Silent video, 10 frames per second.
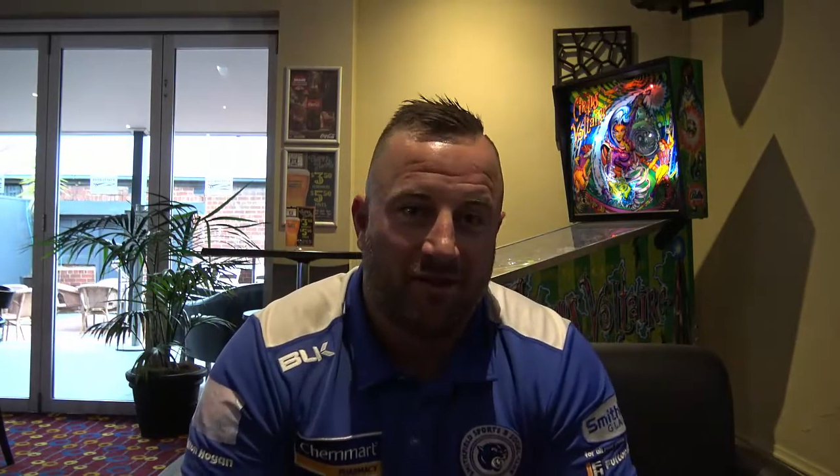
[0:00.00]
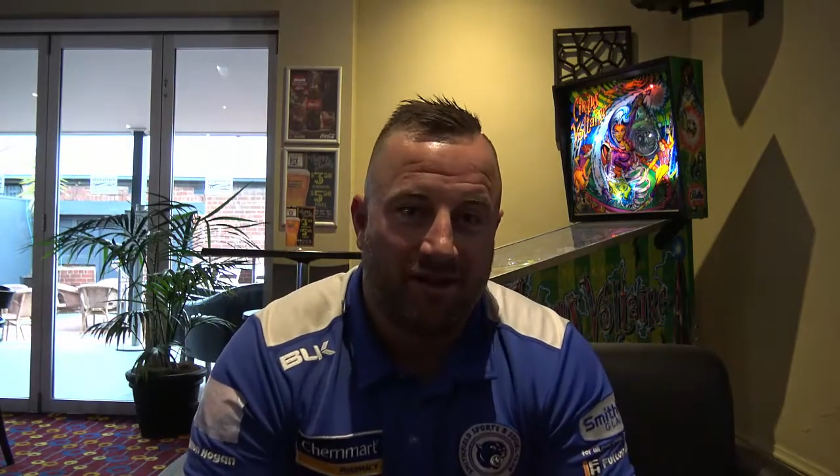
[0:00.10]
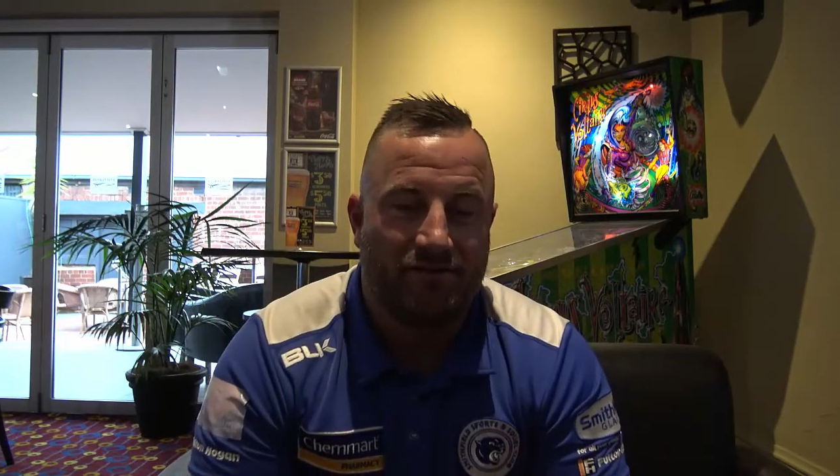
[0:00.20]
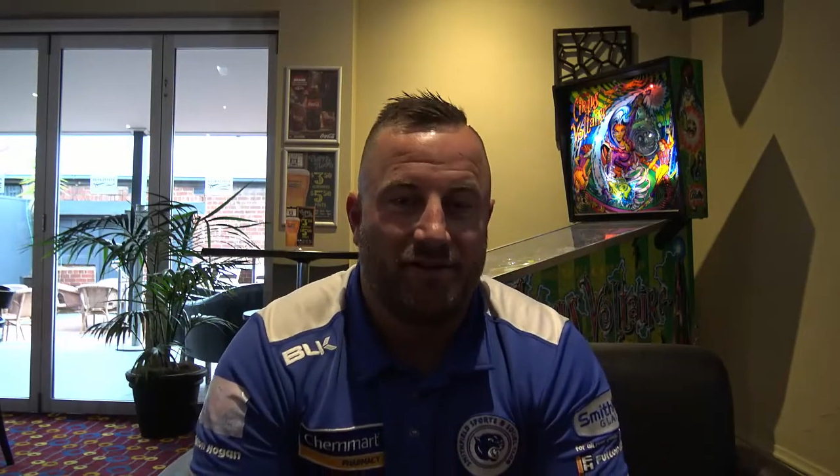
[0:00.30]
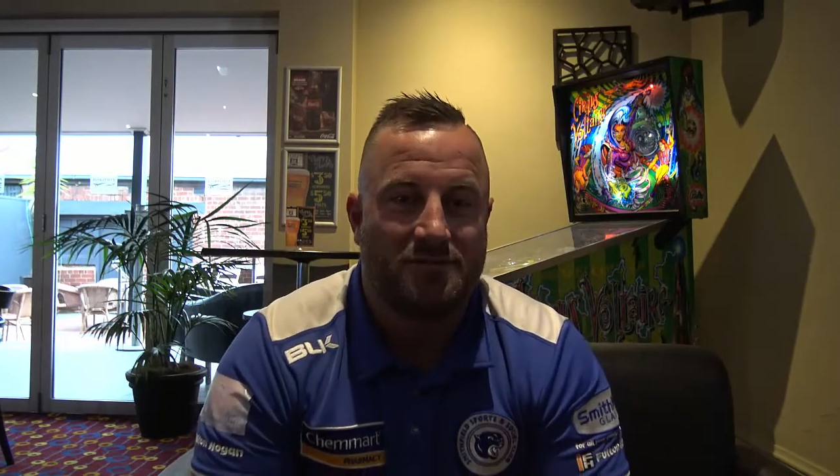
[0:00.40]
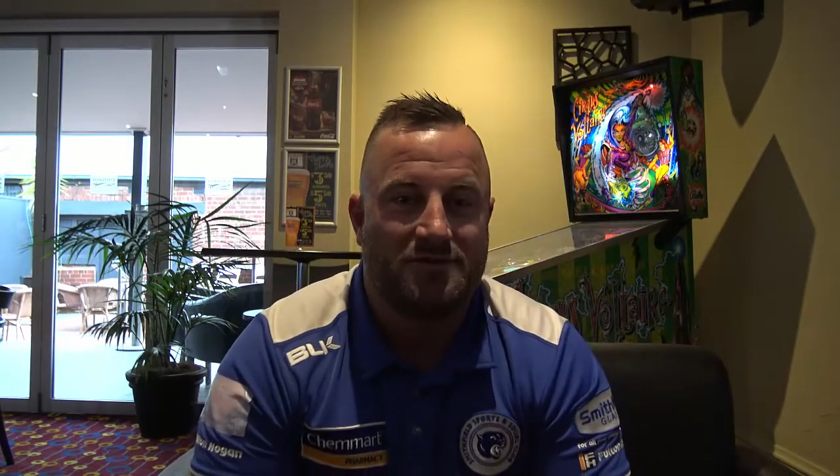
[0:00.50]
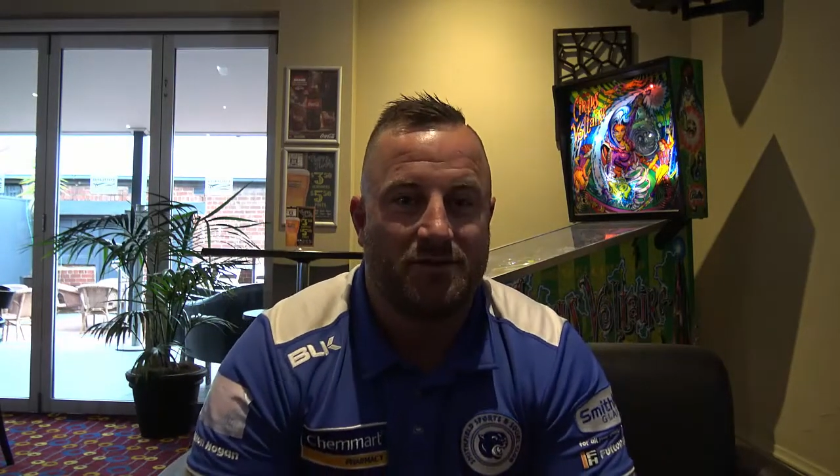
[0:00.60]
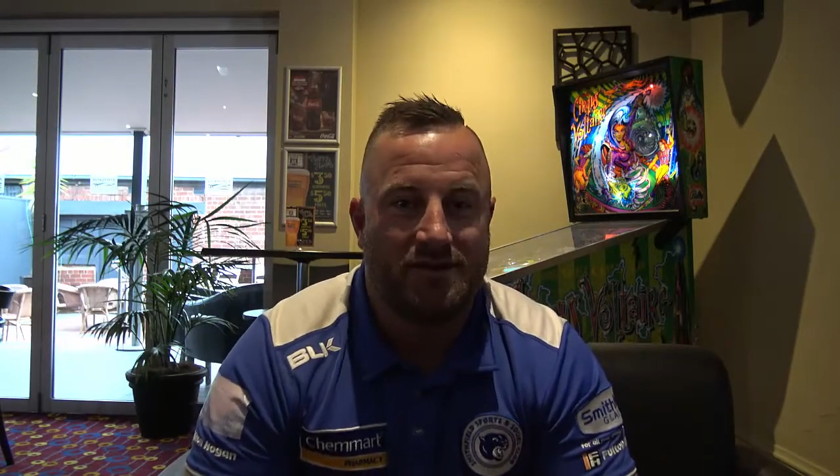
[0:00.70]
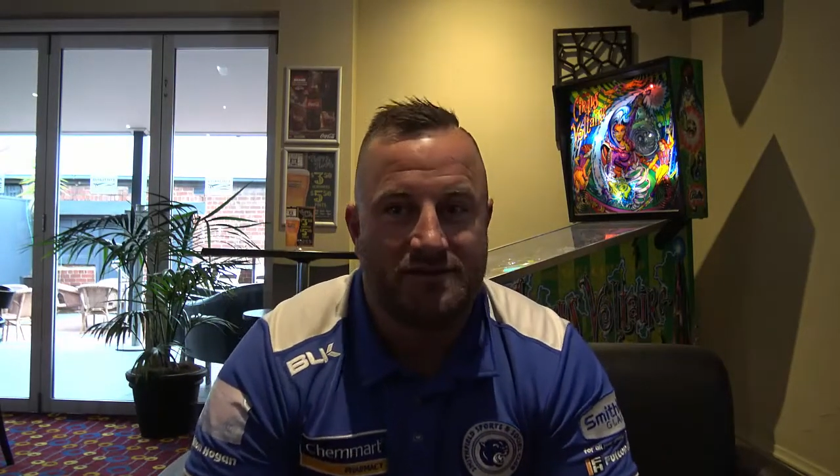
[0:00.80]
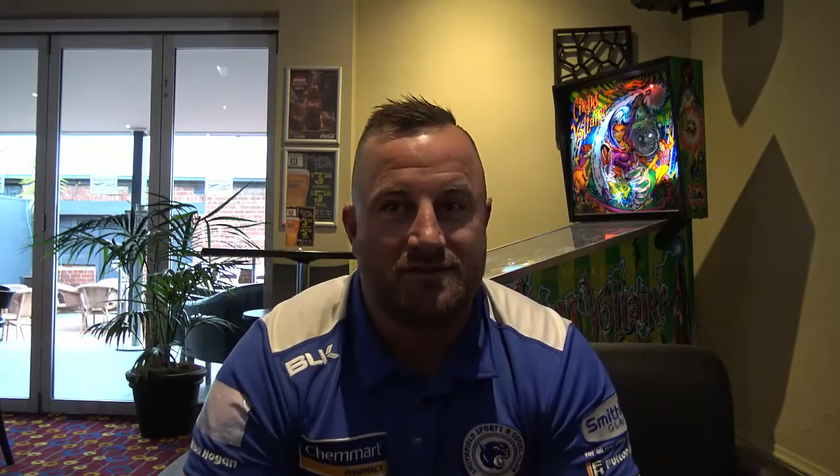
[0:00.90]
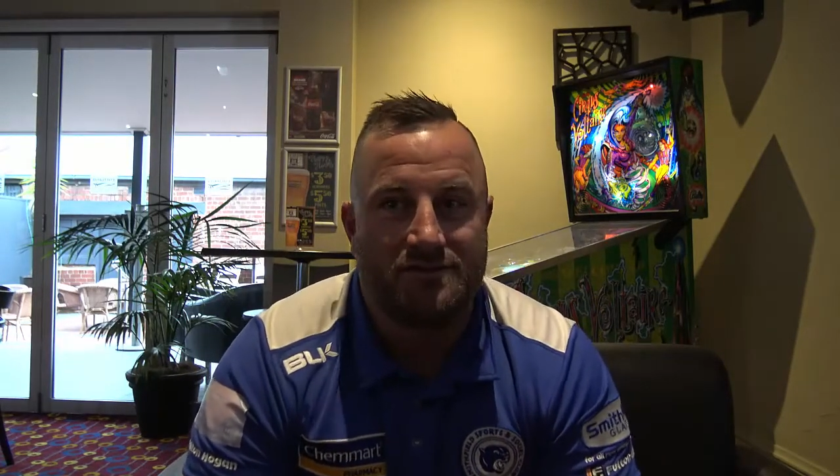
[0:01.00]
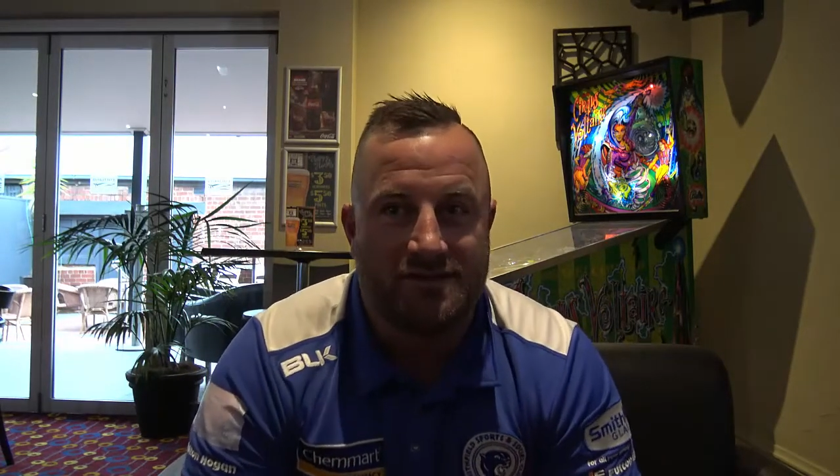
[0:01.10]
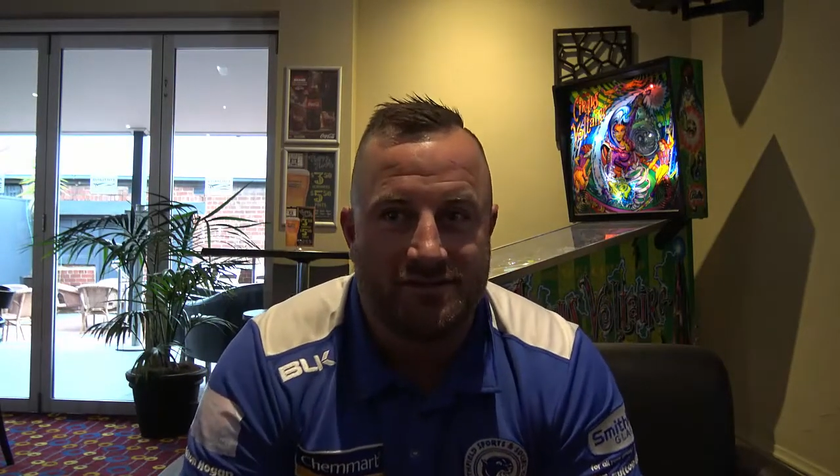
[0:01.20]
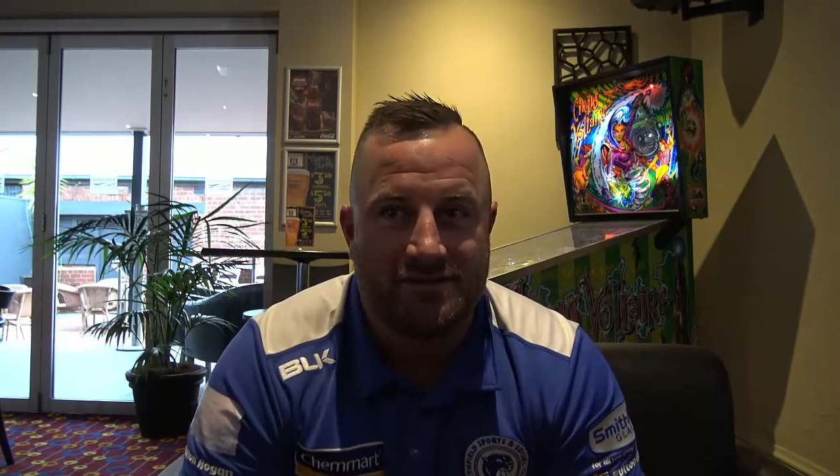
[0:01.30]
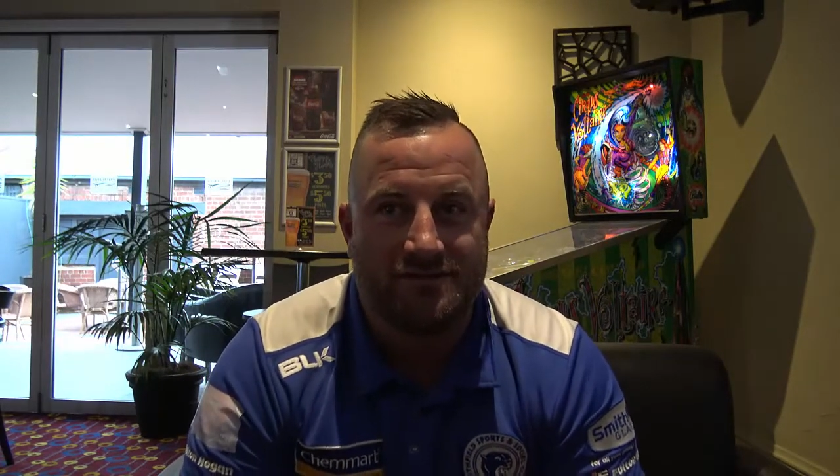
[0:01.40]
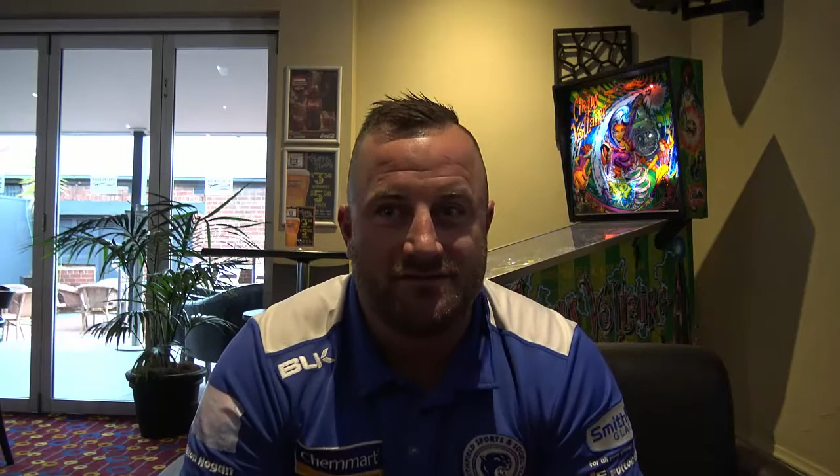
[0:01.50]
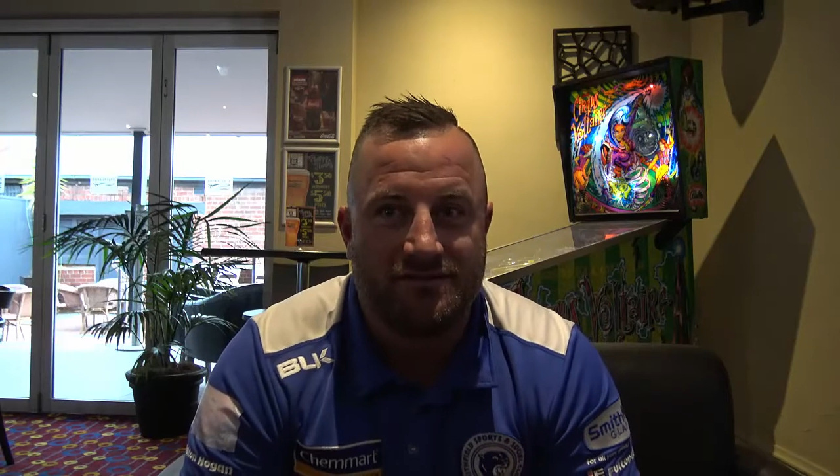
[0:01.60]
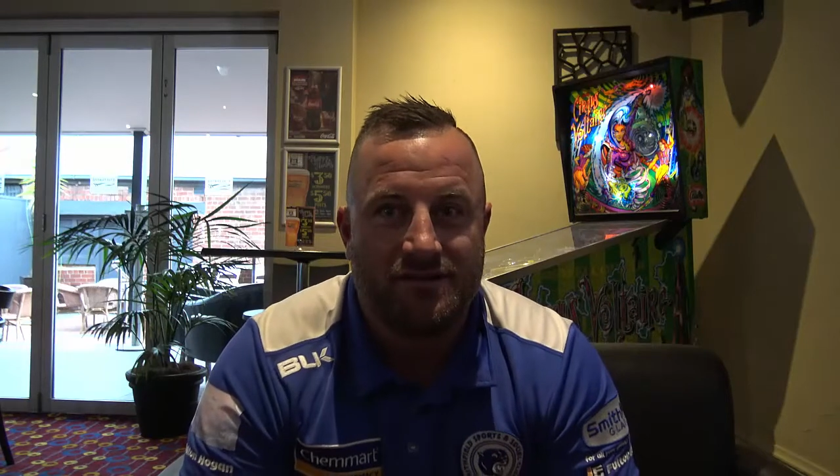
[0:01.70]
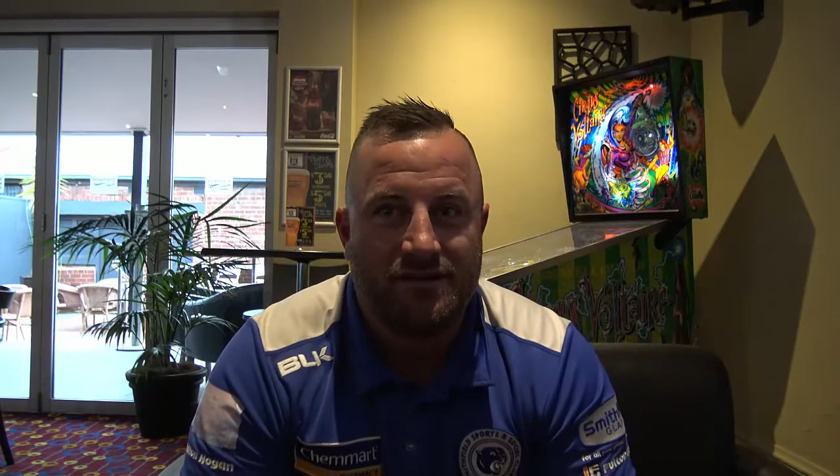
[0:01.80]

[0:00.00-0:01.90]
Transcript: I played development squad at Central Districts.